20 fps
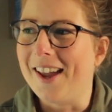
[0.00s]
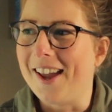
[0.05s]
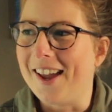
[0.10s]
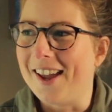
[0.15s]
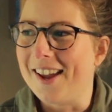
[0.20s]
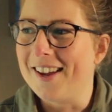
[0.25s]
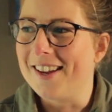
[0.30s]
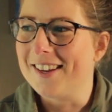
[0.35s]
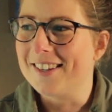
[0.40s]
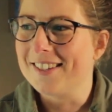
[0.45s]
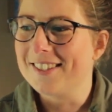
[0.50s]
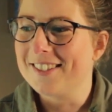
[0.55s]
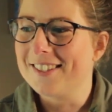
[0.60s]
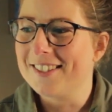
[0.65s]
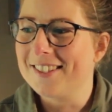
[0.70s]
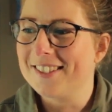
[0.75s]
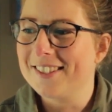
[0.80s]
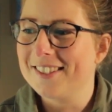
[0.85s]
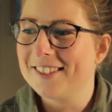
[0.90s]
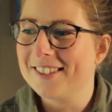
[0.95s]
And
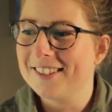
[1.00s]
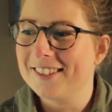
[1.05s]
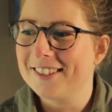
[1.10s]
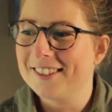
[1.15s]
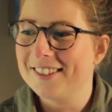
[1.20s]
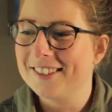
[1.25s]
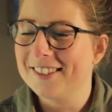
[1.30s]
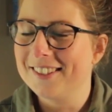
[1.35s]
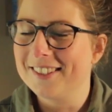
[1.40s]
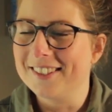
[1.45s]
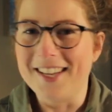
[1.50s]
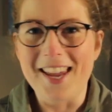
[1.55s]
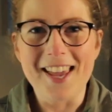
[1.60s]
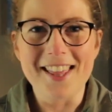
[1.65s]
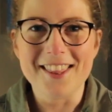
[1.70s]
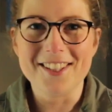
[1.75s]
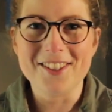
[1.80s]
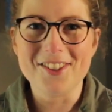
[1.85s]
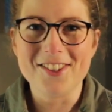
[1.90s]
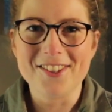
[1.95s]

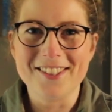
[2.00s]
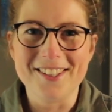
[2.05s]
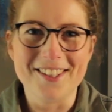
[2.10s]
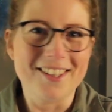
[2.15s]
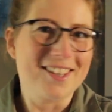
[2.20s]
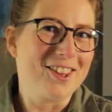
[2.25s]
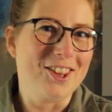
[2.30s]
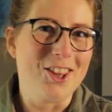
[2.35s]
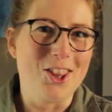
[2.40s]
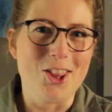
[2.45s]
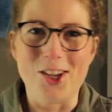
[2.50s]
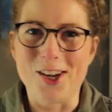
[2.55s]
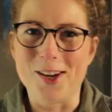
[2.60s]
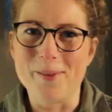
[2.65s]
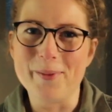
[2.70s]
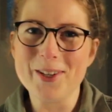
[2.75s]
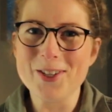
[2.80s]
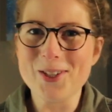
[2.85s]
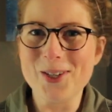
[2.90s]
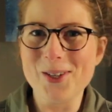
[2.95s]
yeah, let's look
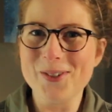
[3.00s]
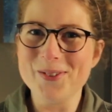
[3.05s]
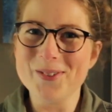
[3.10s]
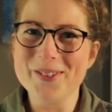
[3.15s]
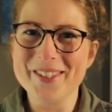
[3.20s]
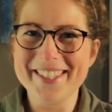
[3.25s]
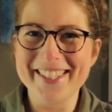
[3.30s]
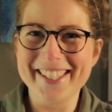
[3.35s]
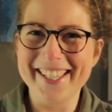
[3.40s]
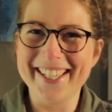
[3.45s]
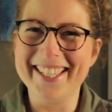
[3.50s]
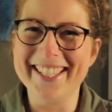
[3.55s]
at my shoes.